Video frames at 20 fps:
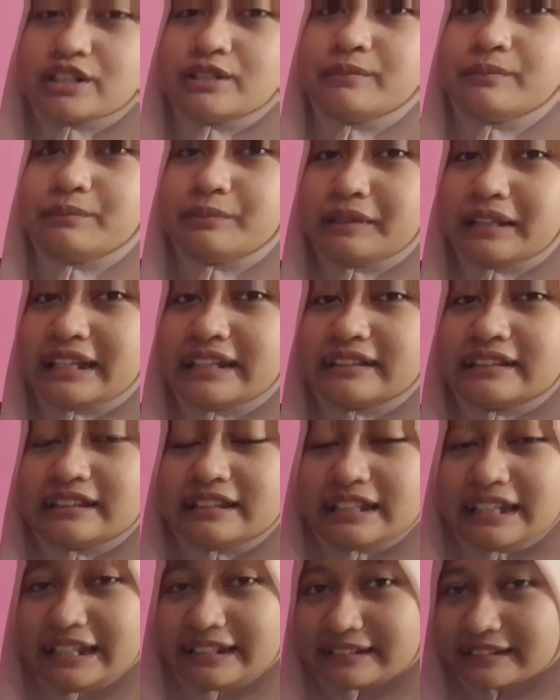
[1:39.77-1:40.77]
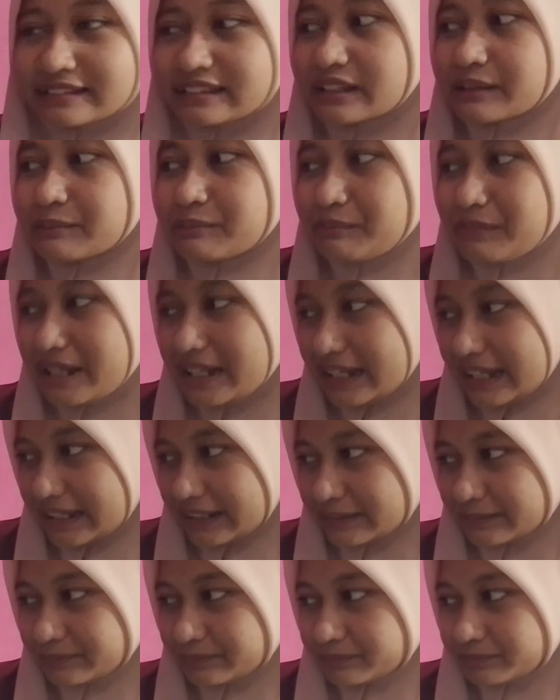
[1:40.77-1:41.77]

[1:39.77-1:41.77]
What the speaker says: complete its meaning.